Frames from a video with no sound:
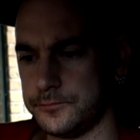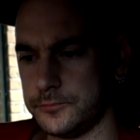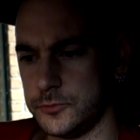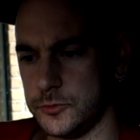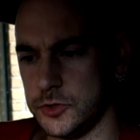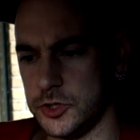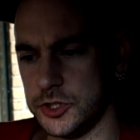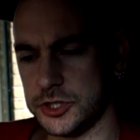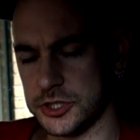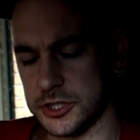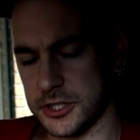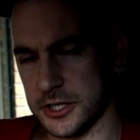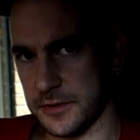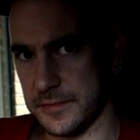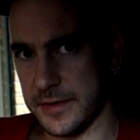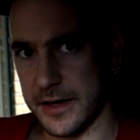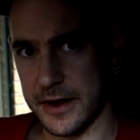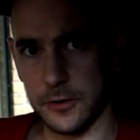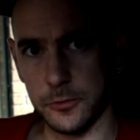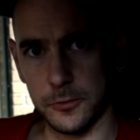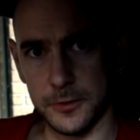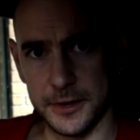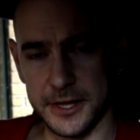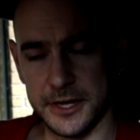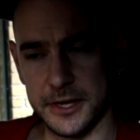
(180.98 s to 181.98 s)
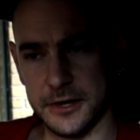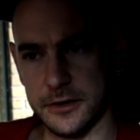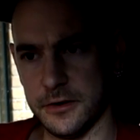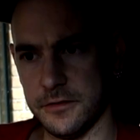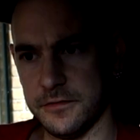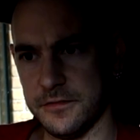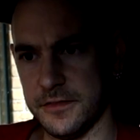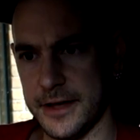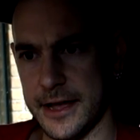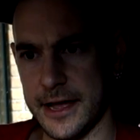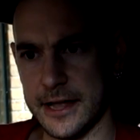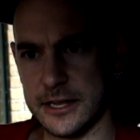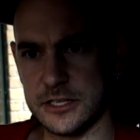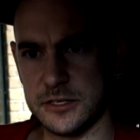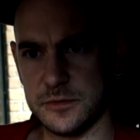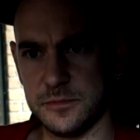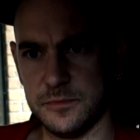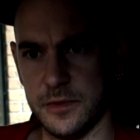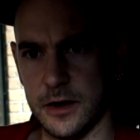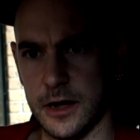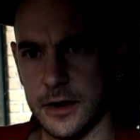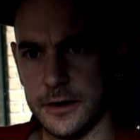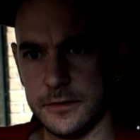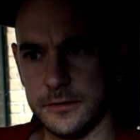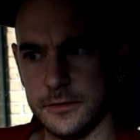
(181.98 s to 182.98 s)
usually about a week in advance,
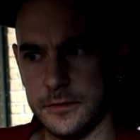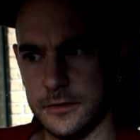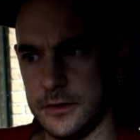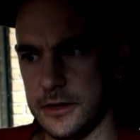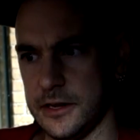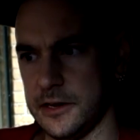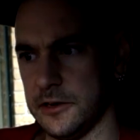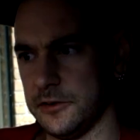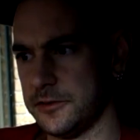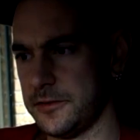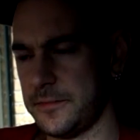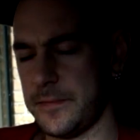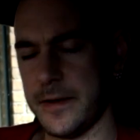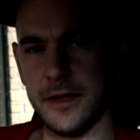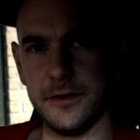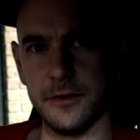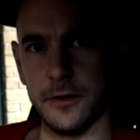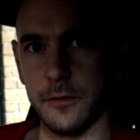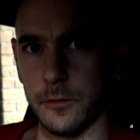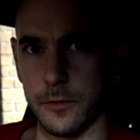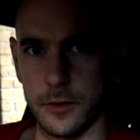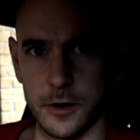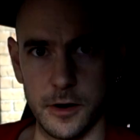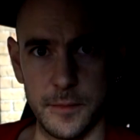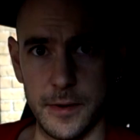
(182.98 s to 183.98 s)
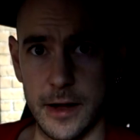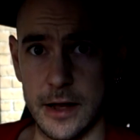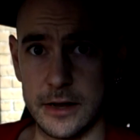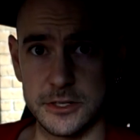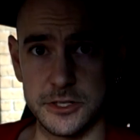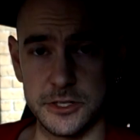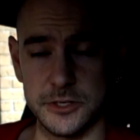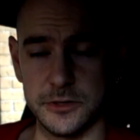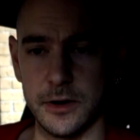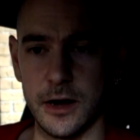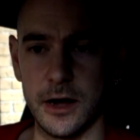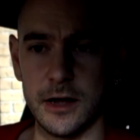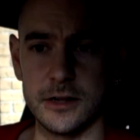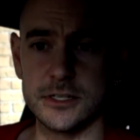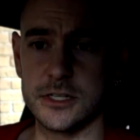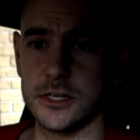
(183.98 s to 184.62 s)
but it'll depend on whereabouts you are,